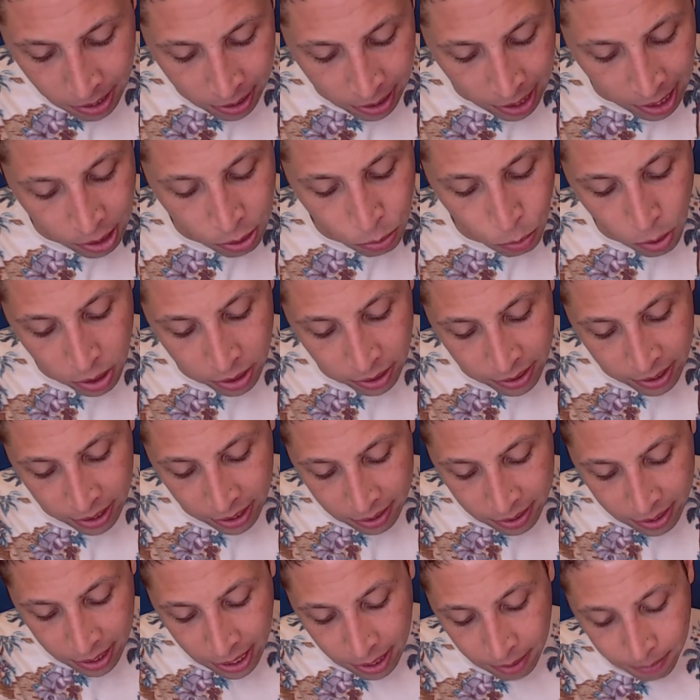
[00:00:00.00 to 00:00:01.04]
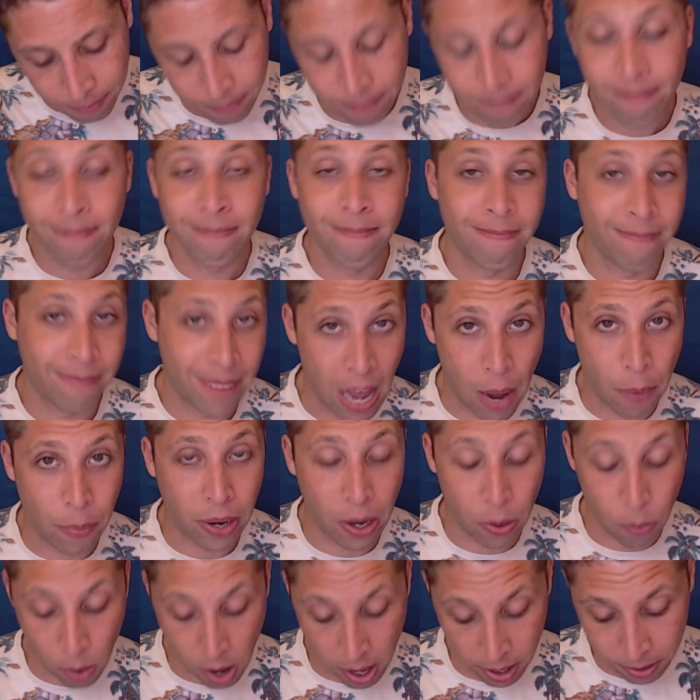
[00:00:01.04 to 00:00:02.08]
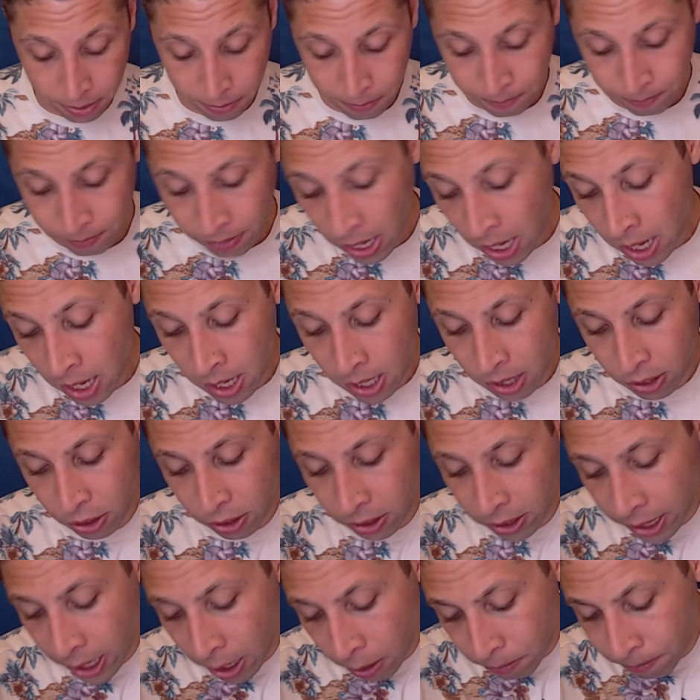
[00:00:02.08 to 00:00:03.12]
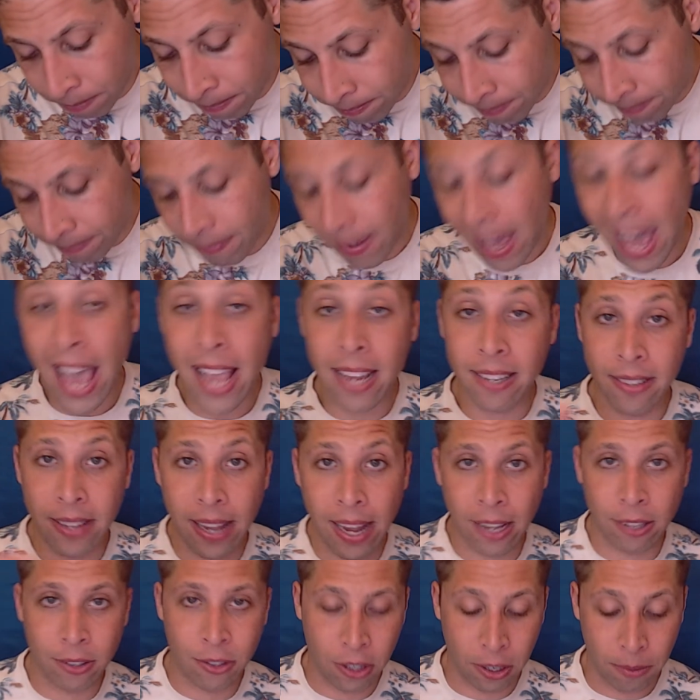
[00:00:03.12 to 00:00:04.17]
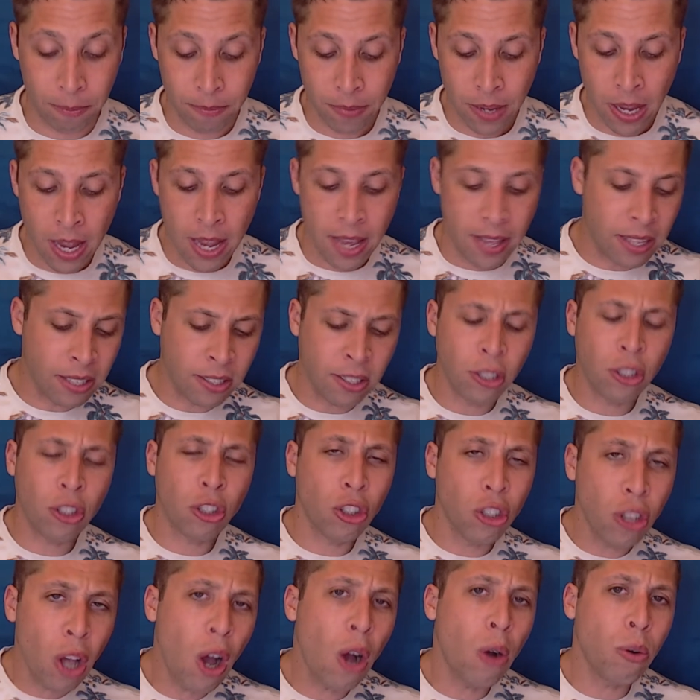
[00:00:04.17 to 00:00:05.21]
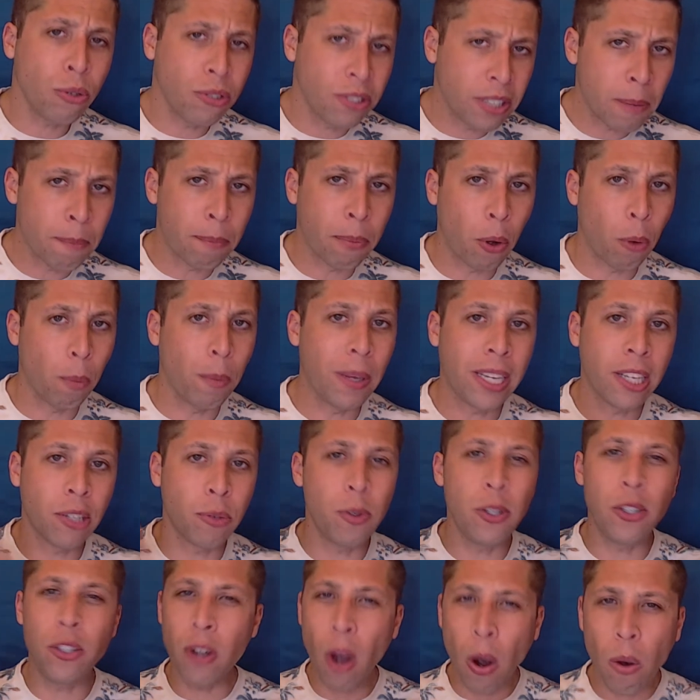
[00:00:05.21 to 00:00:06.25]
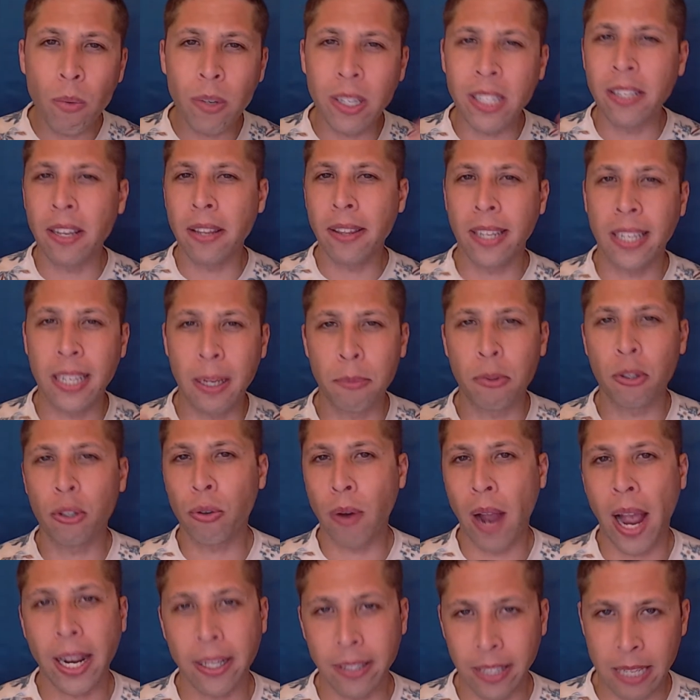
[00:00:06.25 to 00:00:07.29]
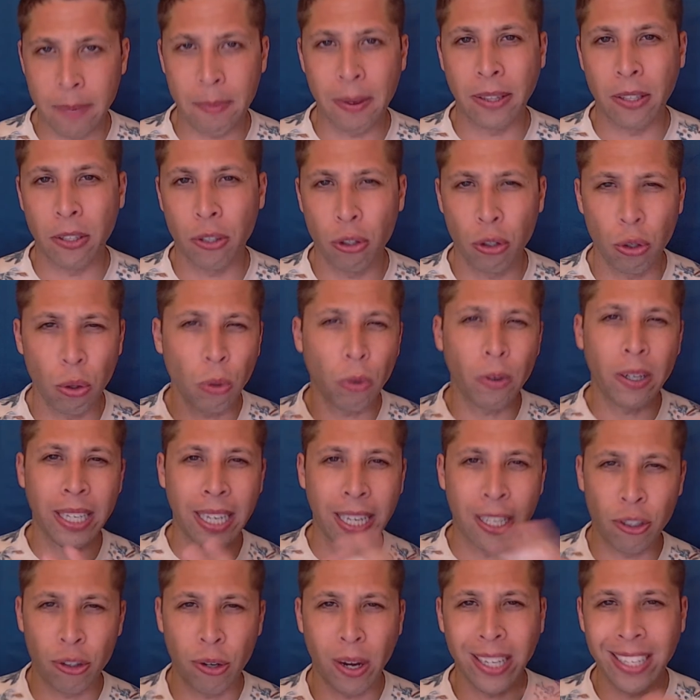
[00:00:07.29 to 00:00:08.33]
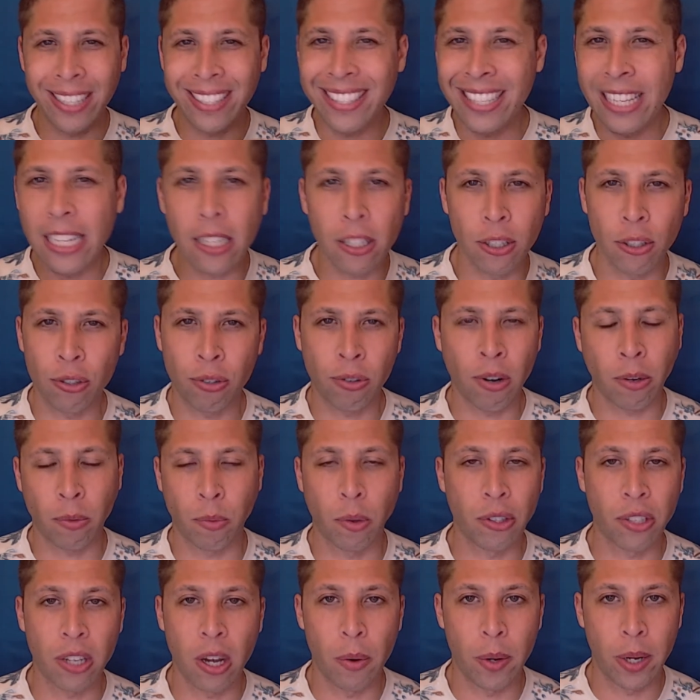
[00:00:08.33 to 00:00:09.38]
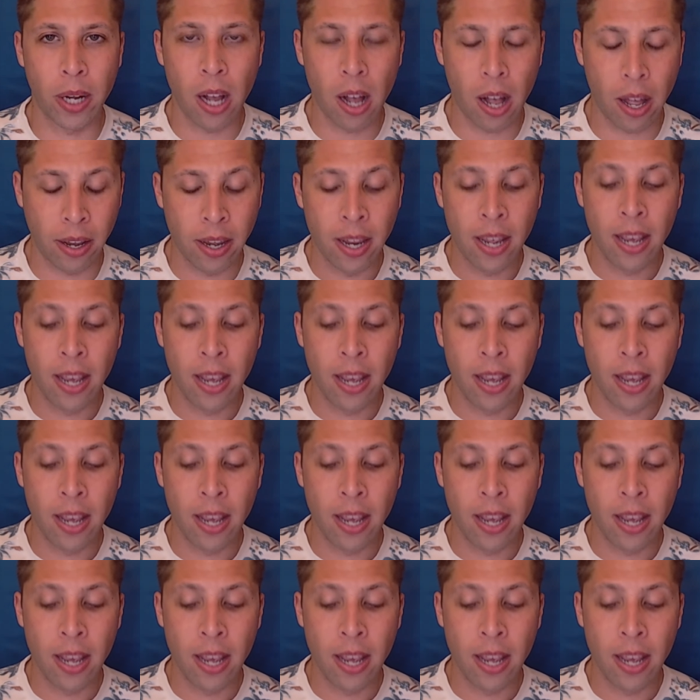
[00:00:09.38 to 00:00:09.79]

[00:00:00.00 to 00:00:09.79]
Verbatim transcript: that's 160. Not what I want. So there you go. A is the answer. This is so simple because we don't need to think abstractly about the story and try to deconstruct what's going on.